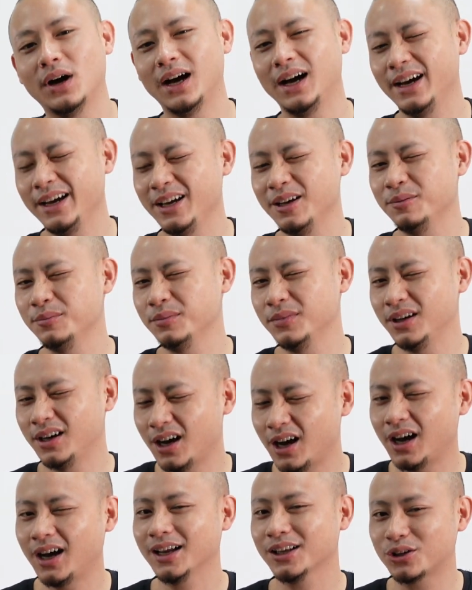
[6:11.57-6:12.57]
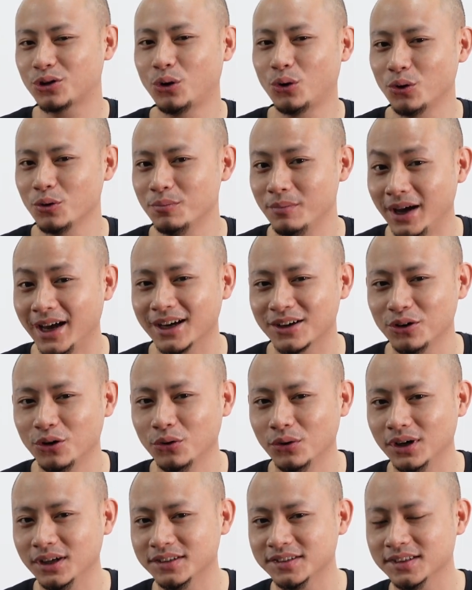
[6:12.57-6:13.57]
I am a hardcore Mac
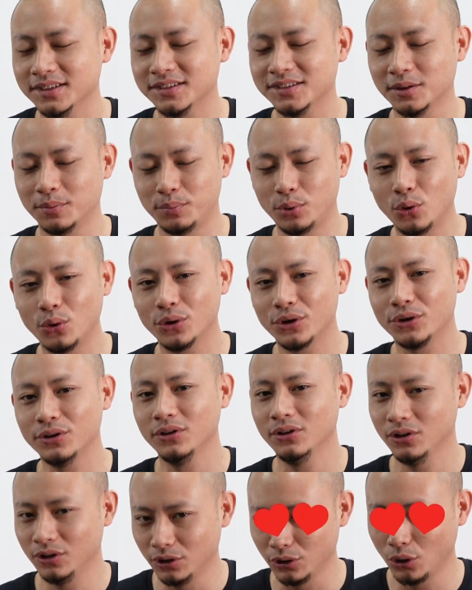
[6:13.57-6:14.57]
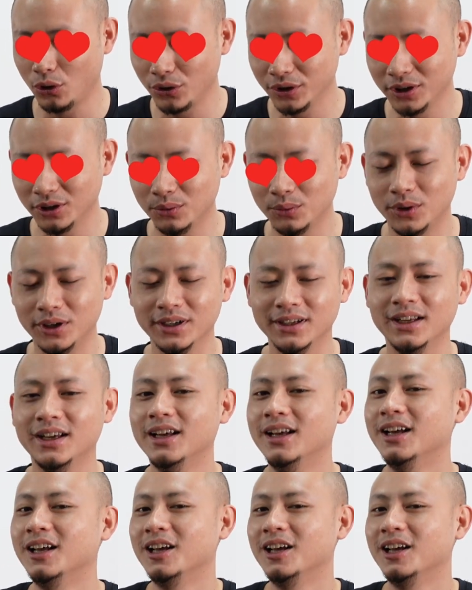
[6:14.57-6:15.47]
OS supporter, loyal one,